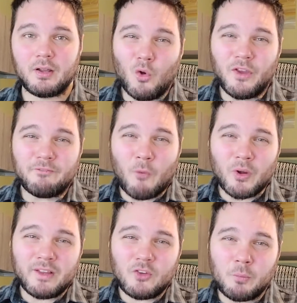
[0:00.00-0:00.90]
only
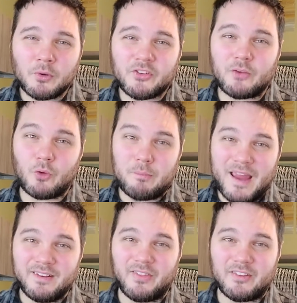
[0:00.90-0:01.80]
42%
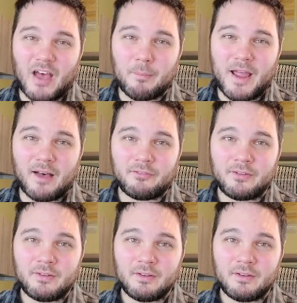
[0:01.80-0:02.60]
remained in the top half,